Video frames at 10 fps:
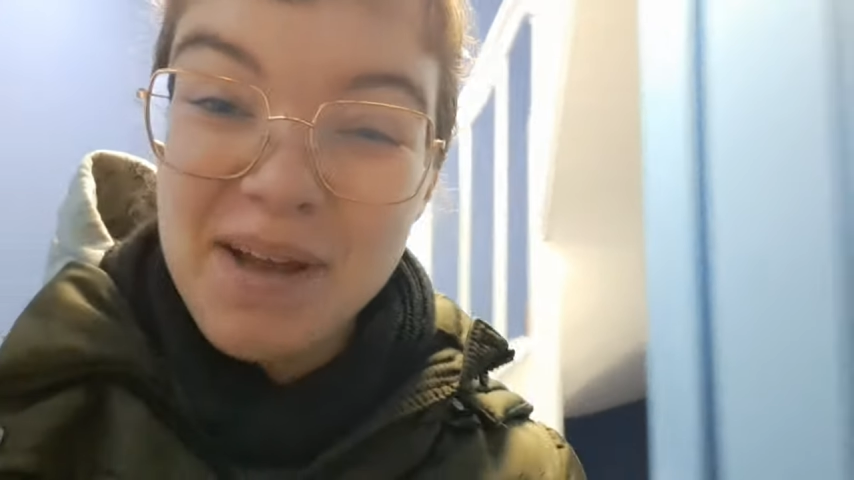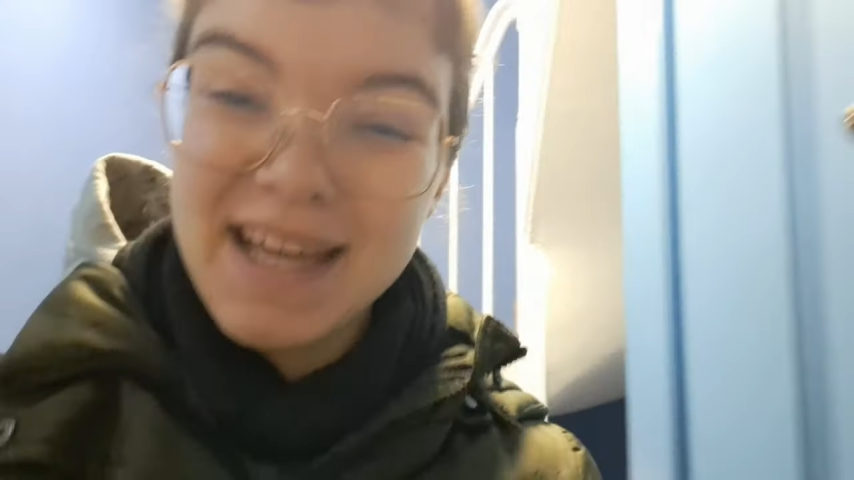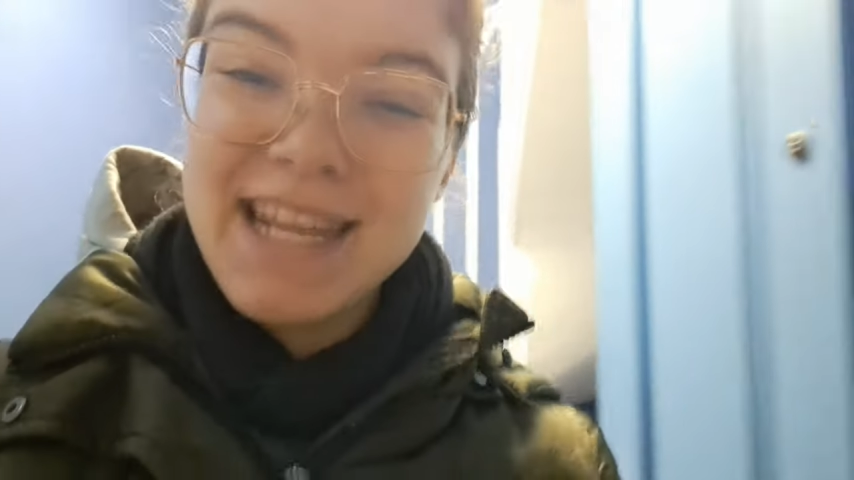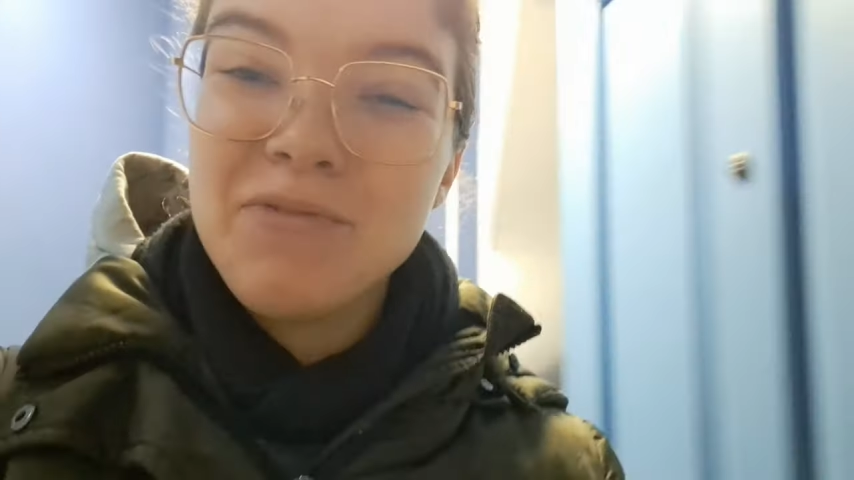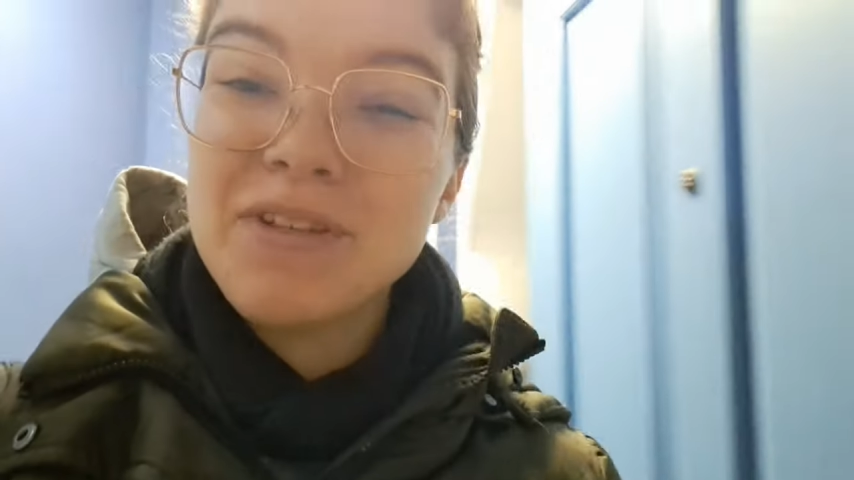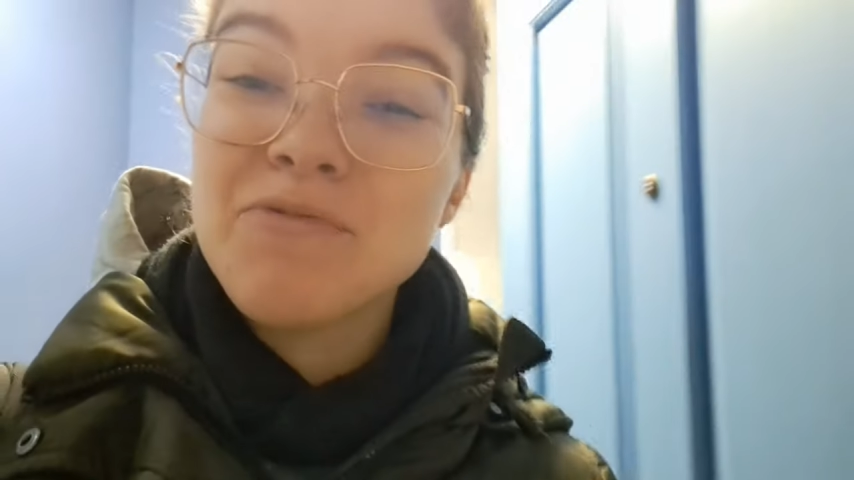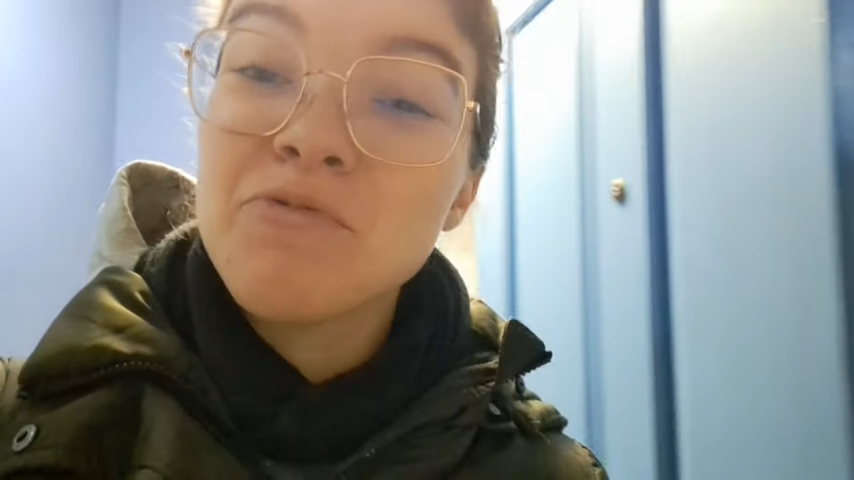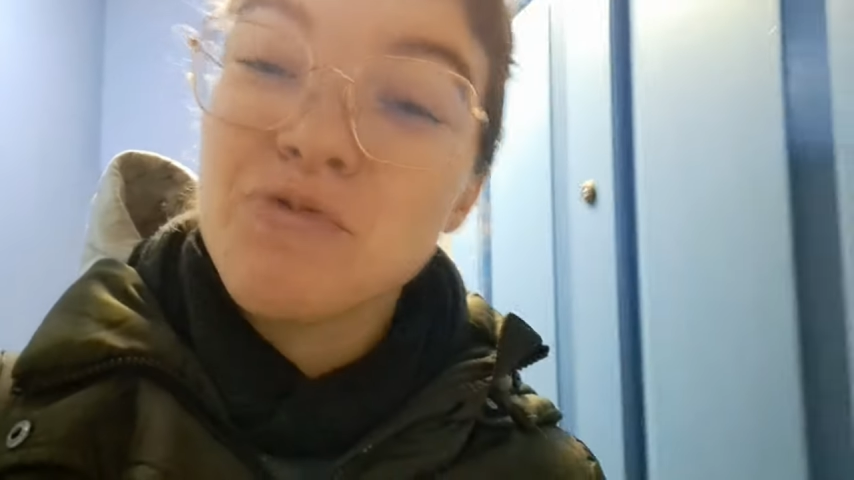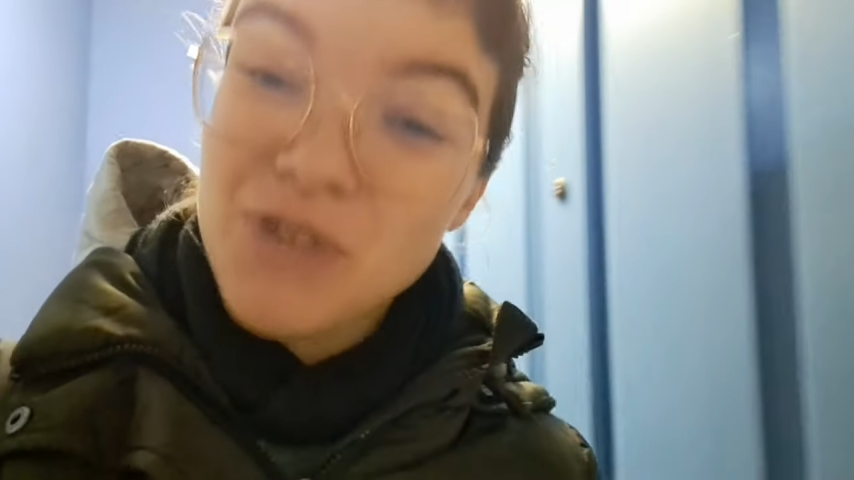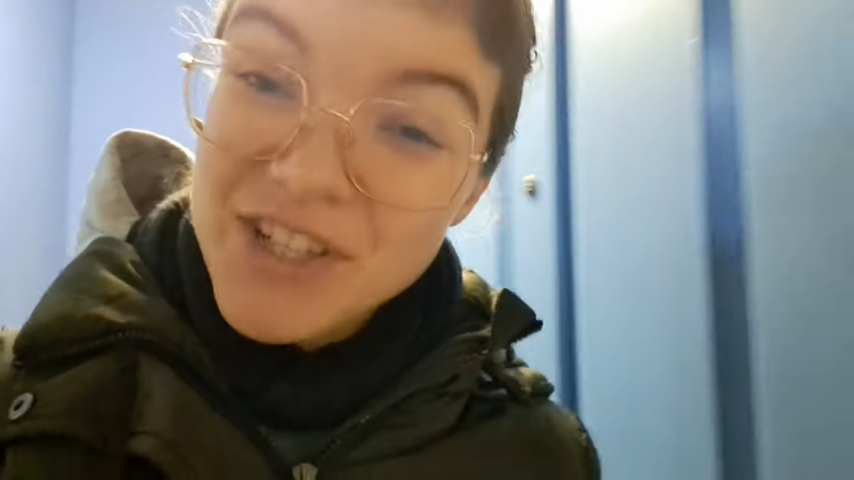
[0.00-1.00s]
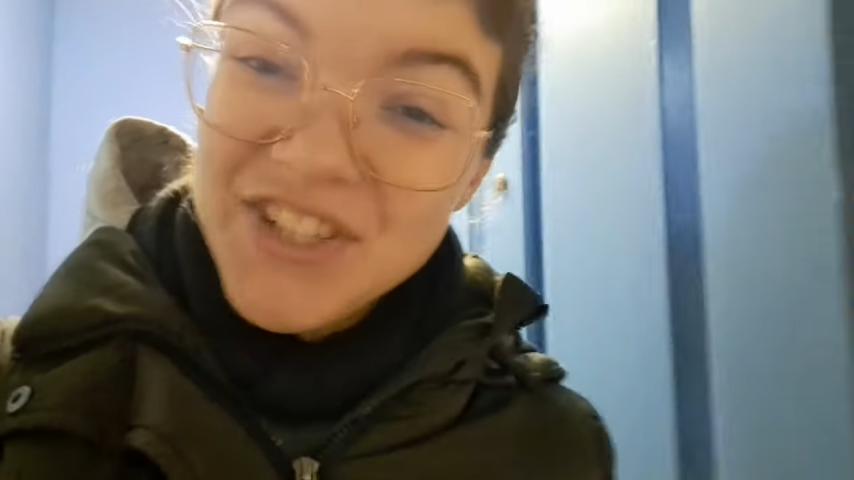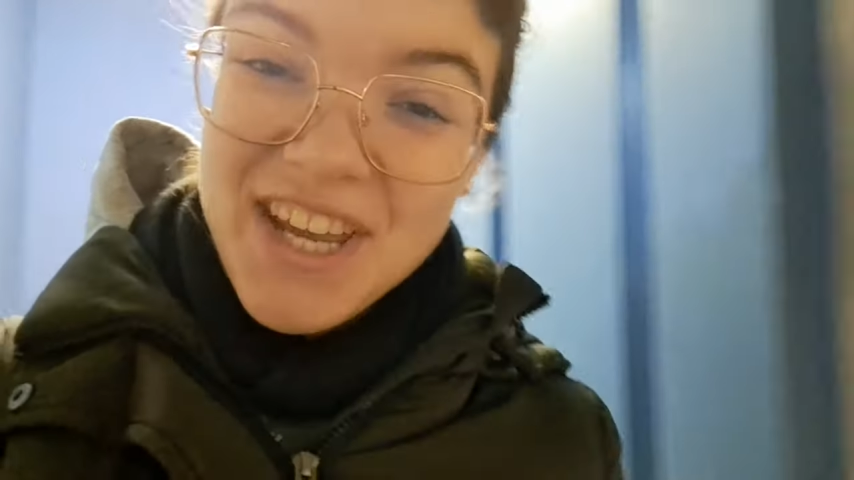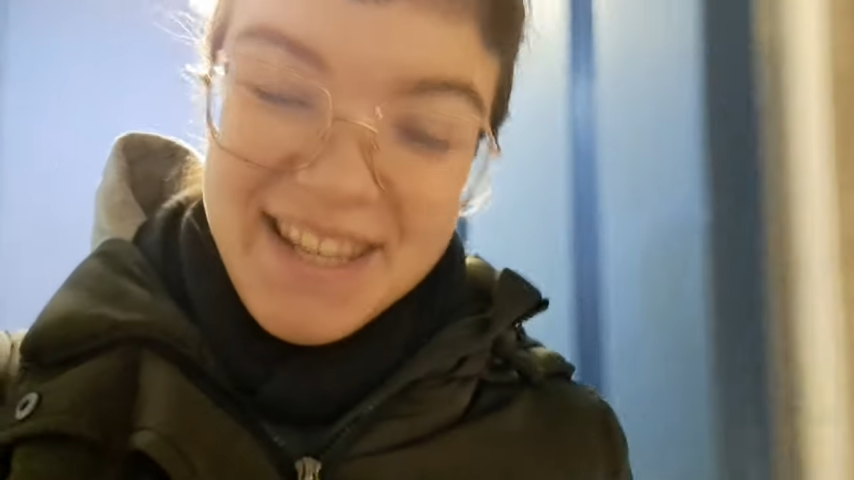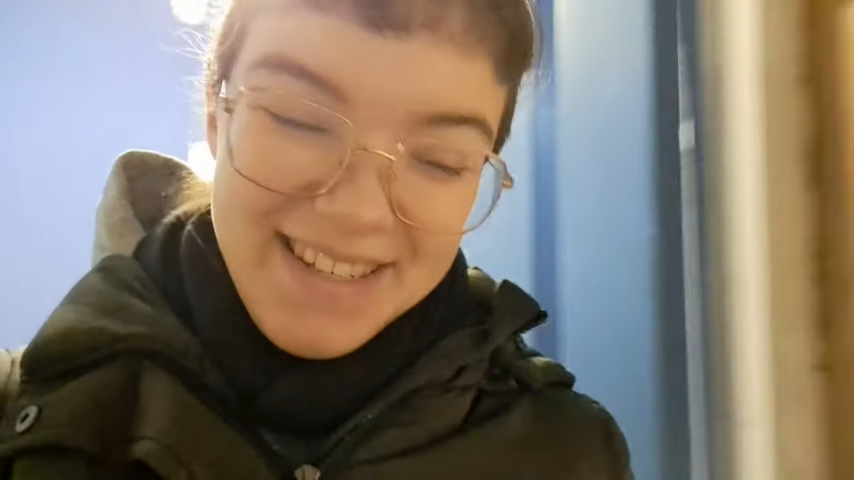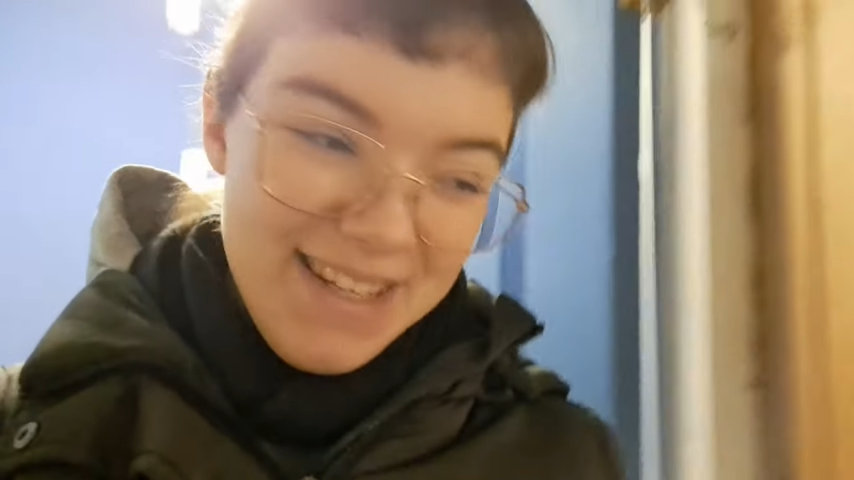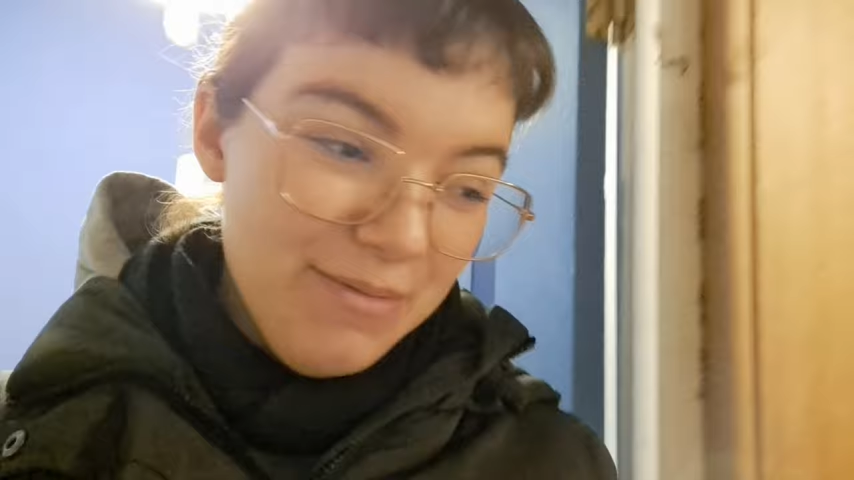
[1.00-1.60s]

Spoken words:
and it was frigid.